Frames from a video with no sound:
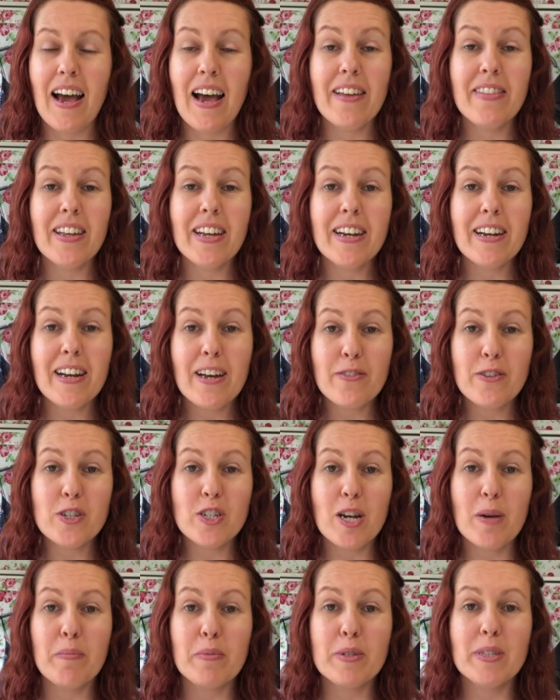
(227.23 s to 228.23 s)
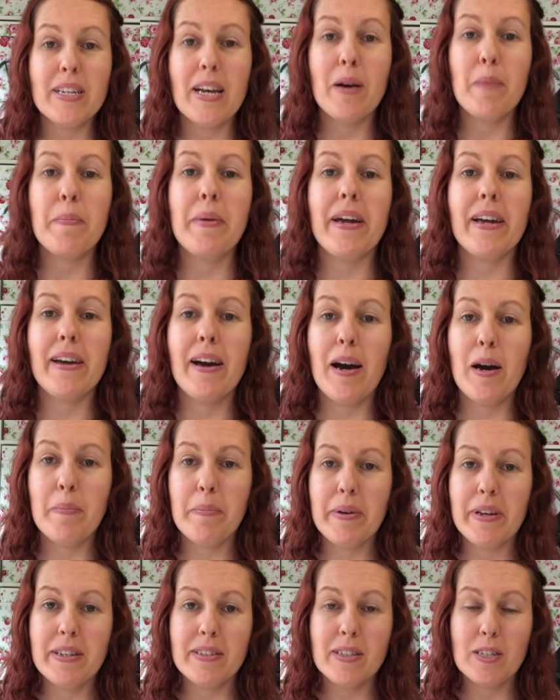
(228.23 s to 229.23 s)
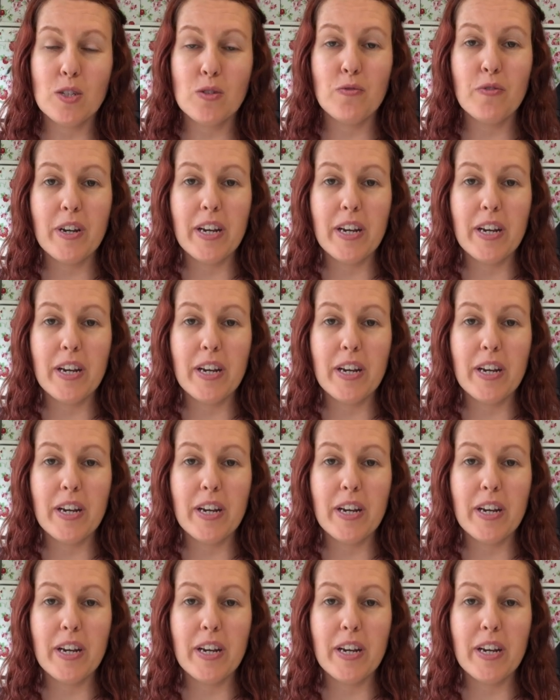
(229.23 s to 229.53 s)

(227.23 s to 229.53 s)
And then another jumble sale pickup is this